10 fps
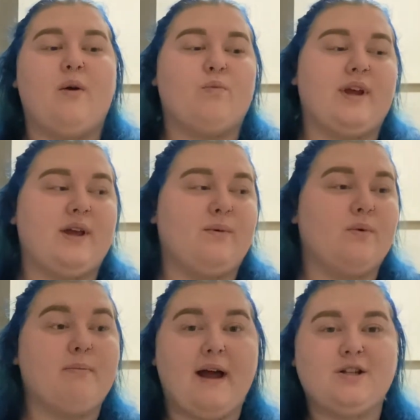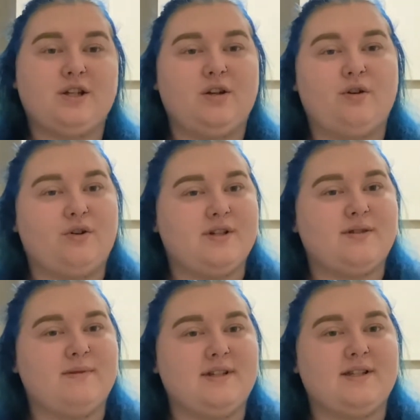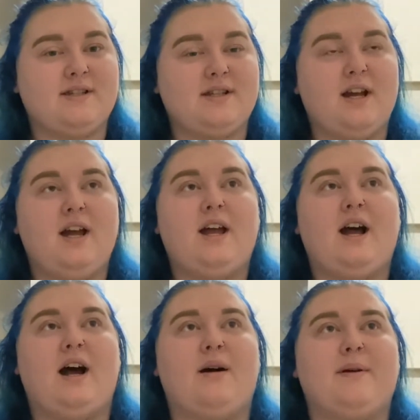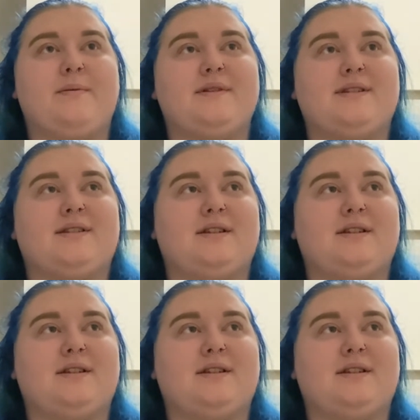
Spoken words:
We were matching on Christmas. It was